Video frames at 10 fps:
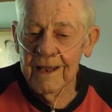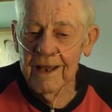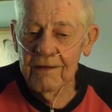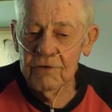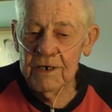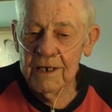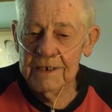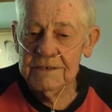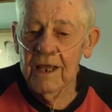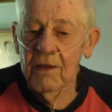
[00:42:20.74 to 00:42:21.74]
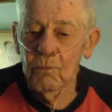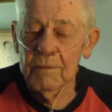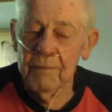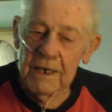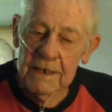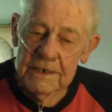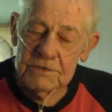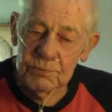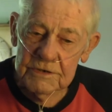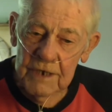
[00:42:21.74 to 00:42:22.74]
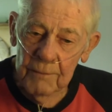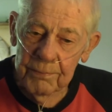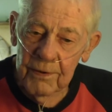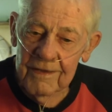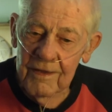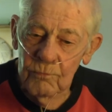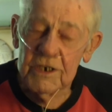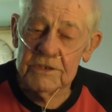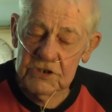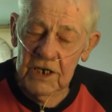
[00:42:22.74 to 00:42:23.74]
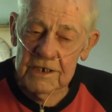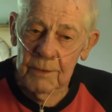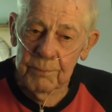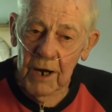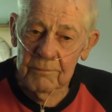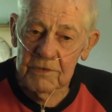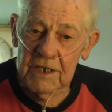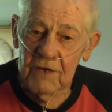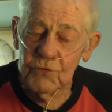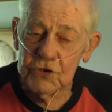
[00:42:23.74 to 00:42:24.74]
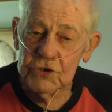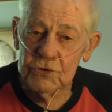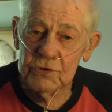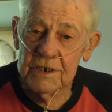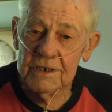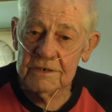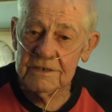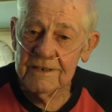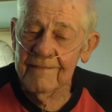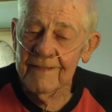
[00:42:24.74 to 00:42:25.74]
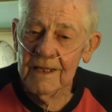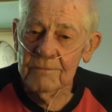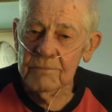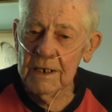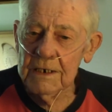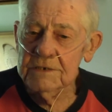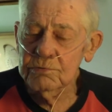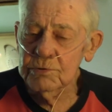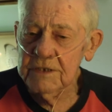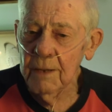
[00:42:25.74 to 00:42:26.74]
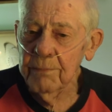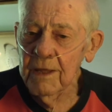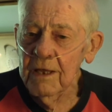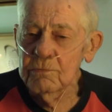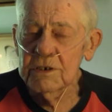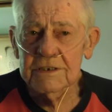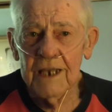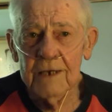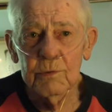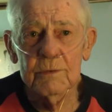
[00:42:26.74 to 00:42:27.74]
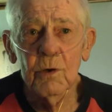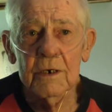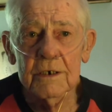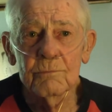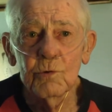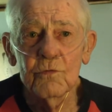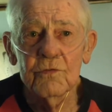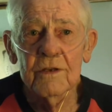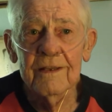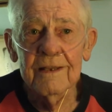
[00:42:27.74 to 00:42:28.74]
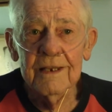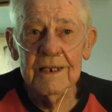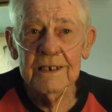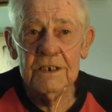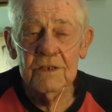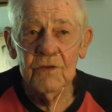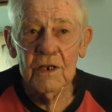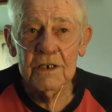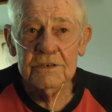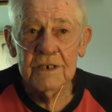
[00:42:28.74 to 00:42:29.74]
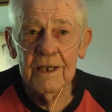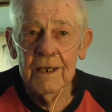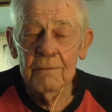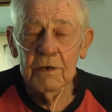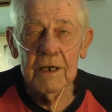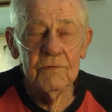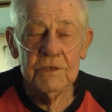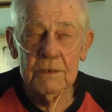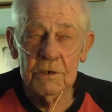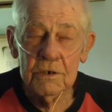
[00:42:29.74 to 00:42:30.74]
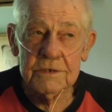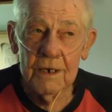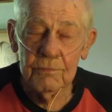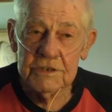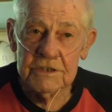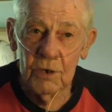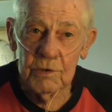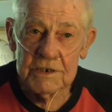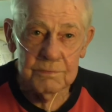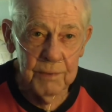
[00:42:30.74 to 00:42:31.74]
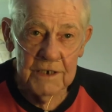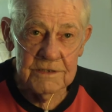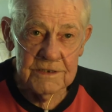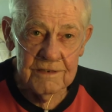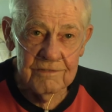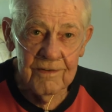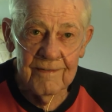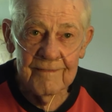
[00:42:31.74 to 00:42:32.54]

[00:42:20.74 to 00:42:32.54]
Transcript: uh, realized when my lease was up, we had shared an apartment there for two years. My lease was up, we decided we wanted to move into the village. But everything we looked at was so expensive.